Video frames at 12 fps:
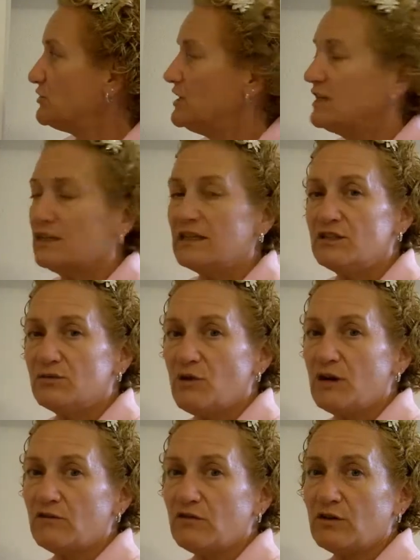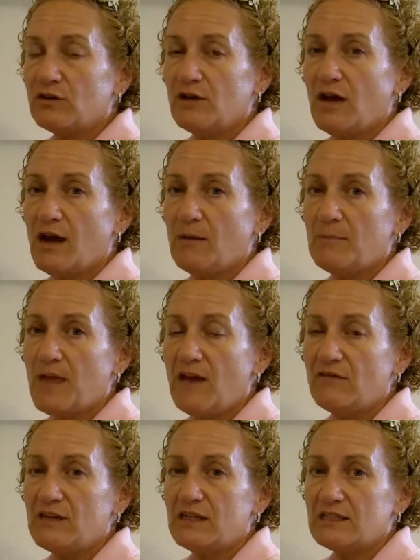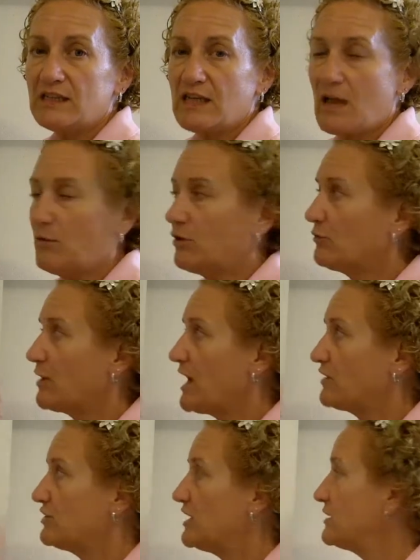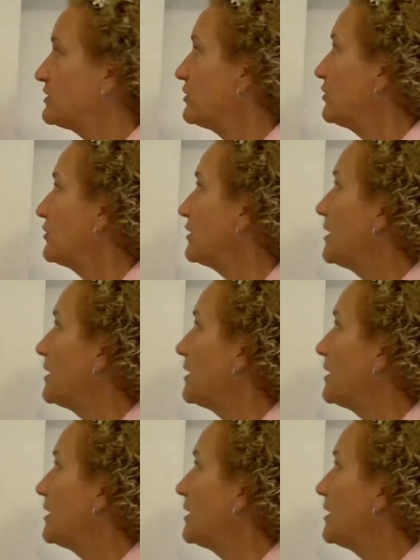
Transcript: but you need at least one for um, evidence that a chemical reaction has